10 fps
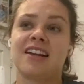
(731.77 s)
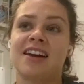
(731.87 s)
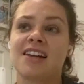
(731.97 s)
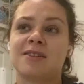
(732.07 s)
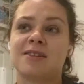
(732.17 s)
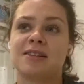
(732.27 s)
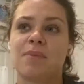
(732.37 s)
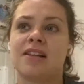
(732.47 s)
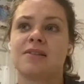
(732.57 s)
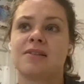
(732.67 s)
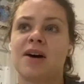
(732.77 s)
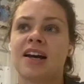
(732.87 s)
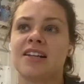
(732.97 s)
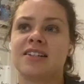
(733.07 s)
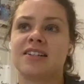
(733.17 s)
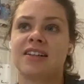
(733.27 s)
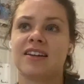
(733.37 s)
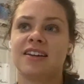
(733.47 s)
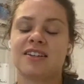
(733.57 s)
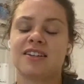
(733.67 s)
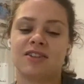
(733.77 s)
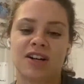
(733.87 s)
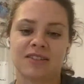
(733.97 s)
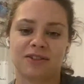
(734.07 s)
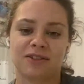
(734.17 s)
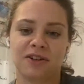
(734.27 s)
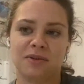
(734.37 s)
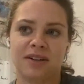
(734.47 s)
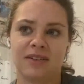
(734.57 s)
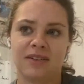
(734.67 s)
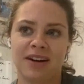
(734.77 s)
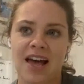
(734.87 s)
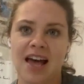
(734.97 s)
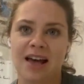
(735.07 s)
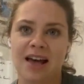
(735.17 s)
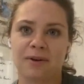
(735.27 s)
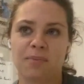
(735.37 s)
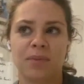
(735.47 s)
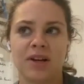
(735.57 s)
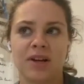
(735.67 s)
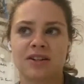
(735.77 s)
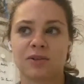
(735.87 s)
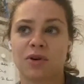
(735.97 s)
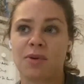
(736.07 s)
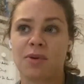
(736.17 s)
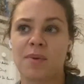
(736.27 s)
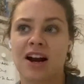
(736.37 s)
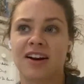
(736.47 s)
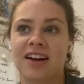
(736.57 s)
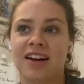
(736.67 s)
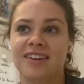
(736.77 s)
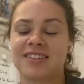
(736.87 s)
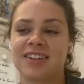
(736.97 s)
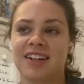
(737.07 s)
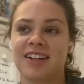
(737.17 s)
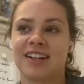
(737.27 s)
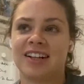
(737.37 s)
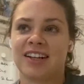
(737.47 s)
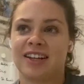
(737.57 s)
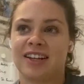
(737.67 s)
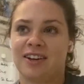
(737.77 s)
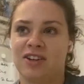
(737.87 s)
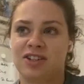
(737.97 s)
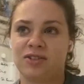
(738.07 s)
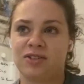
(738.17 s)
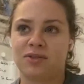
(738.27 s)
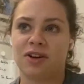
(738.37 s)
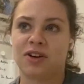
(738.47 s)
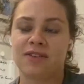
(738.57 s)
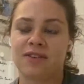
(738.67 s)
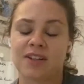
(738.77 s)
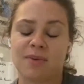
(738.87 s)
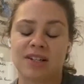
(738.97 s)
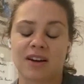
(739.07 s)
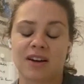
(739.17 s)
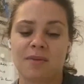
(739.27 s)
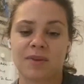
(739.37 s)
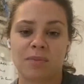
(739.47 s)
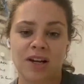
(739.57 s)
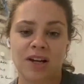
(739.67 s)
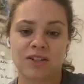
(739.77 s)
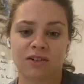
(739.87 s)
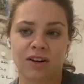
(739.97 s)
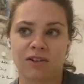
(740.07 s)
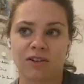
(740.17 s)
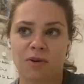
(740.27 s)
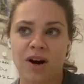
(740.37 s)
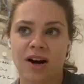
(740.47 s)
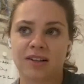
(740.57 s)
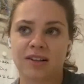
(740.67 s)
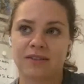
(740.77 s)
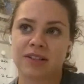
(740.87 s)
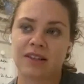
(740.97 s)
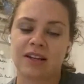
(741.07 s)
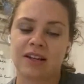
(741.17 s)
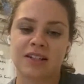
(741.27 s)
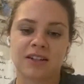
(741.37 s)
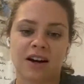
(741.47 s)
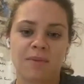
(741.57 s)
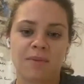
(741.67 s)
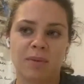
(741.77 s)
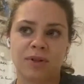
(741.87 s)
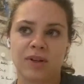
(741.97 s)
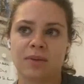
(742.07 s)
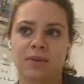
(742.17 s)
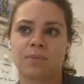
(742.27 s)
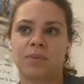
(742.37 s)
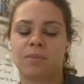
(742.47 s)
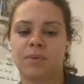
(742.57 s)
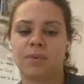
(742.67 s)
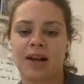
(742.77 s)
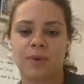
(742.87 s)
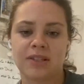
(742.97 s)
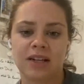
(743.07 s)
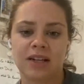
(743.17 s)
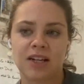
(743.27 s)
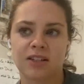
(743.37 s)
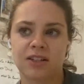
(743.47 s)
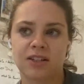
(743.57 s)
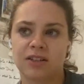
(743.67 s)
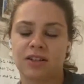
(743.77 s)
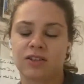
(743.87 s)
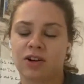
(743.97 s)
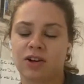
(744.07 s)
then yeah, it's back into the dressing room, and into the warm up area, and you only have a certain amount of time on the pitch in Croke Park, because obviously they need to time it between the medal presentation, the